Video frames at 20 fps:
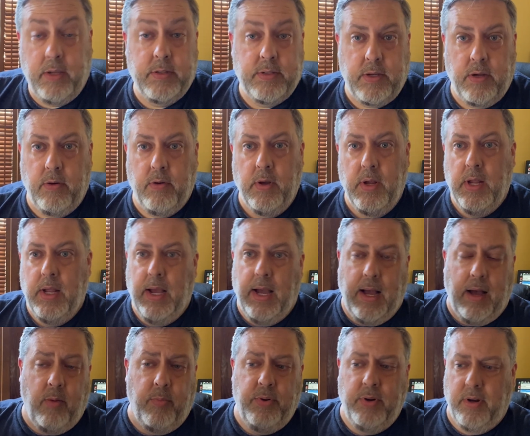So
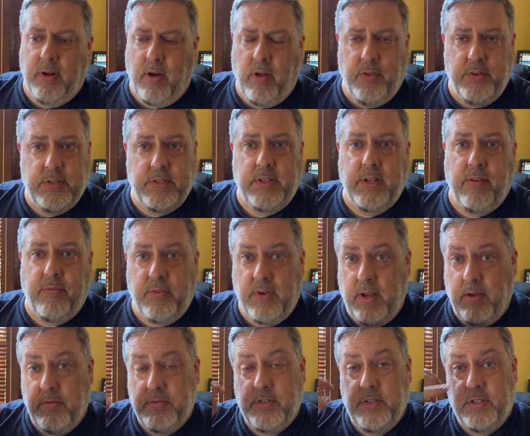I'll put all the stuff that
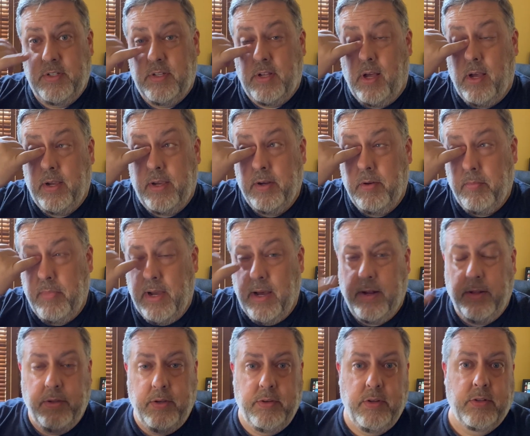I was just talking about
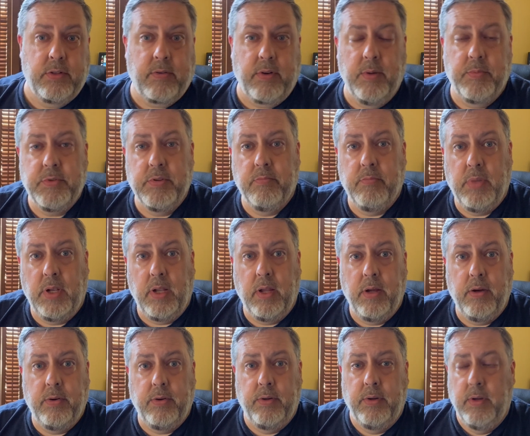in the description
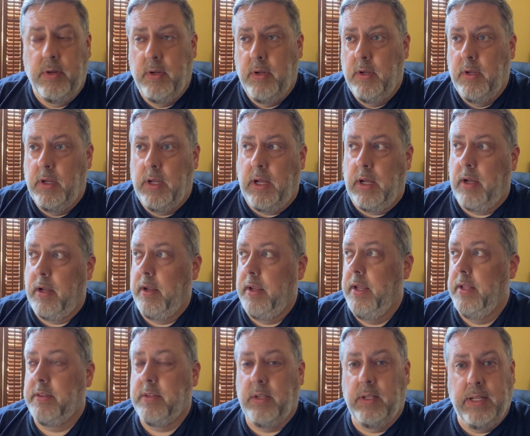below.
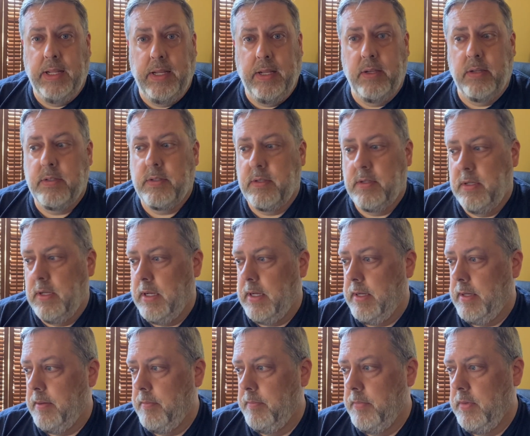Hit the links.
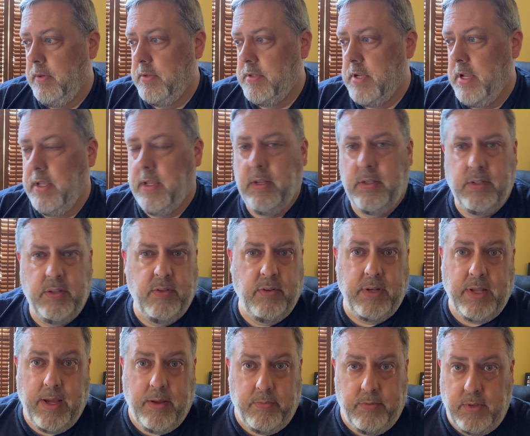It'll take you to
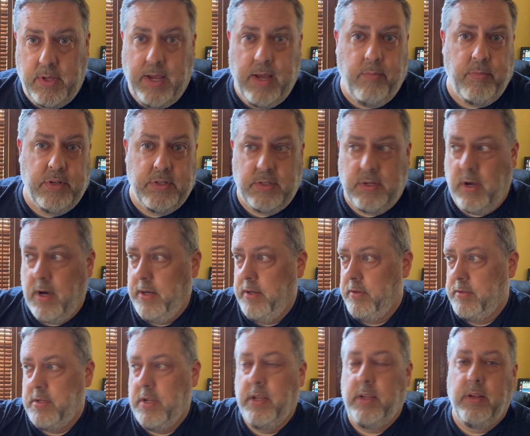the Amazon. It'll
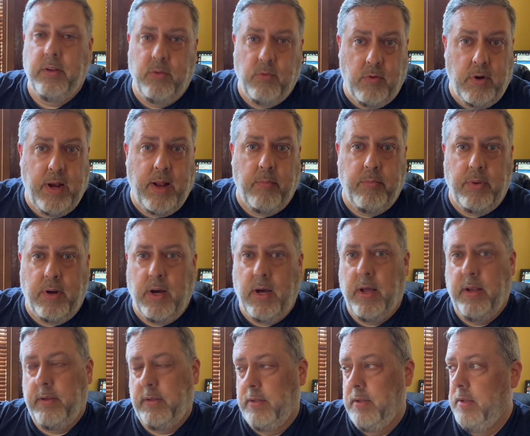take you to what I bought.